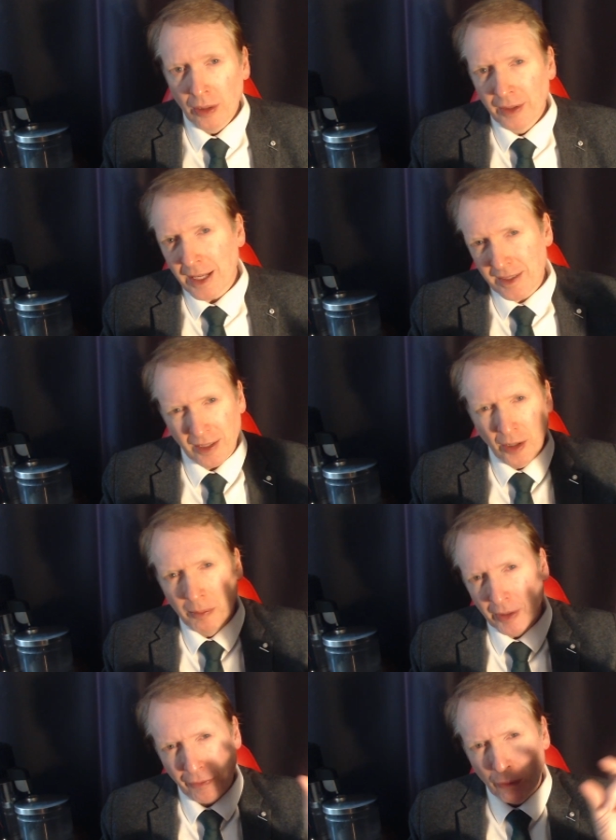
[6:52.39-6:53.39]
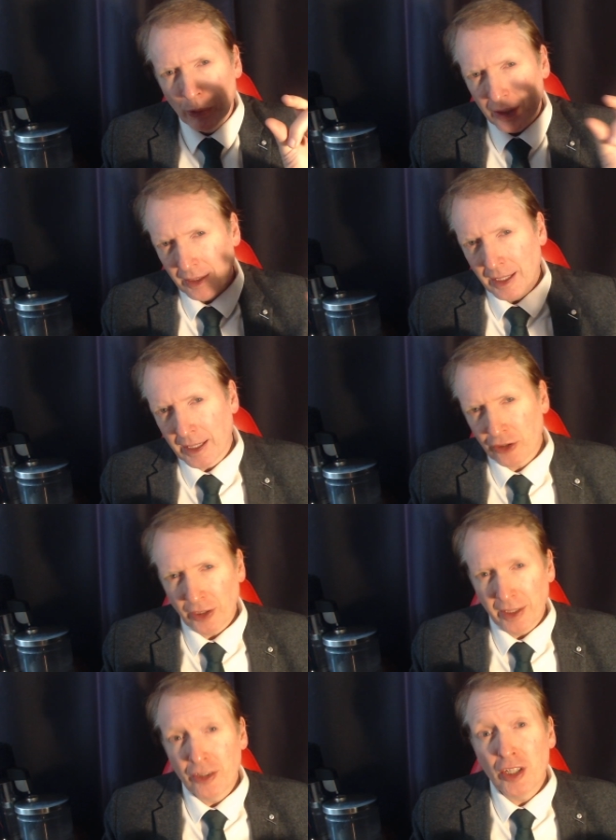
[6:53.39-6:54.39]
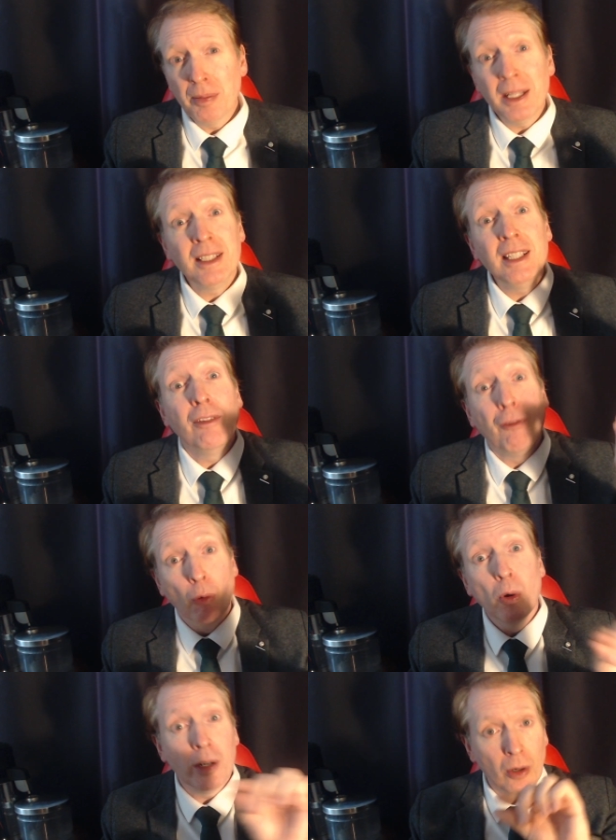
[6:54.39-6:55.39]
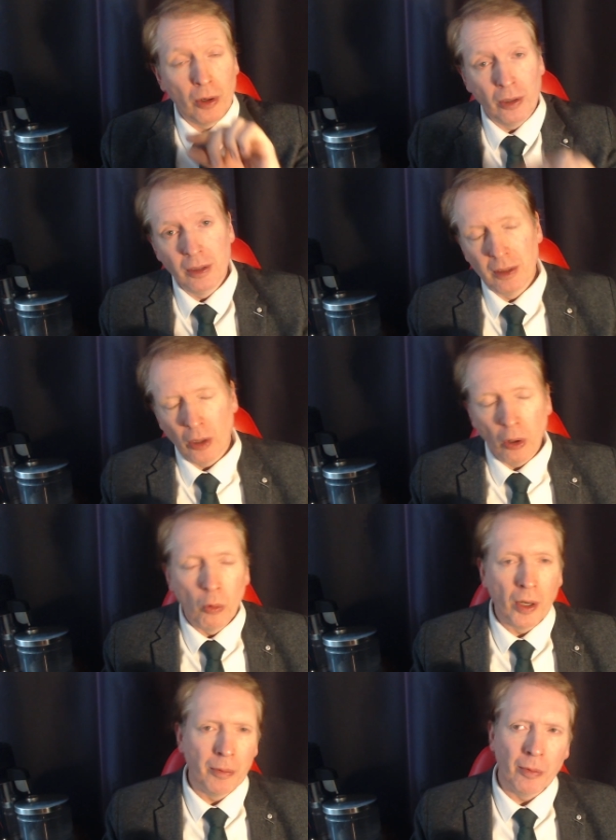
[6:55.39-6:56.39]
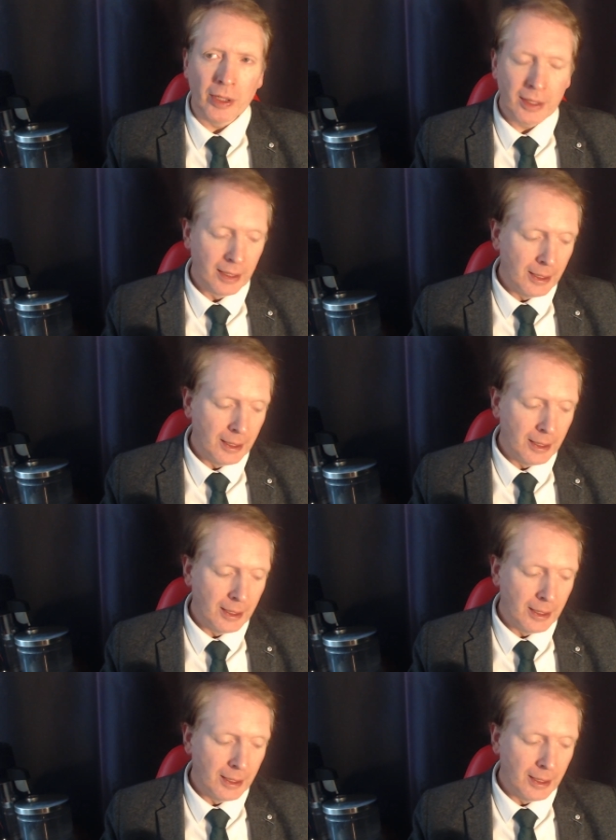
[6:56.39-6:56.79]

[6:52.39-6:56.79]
That's the number four, actually. GPT4All, all one word.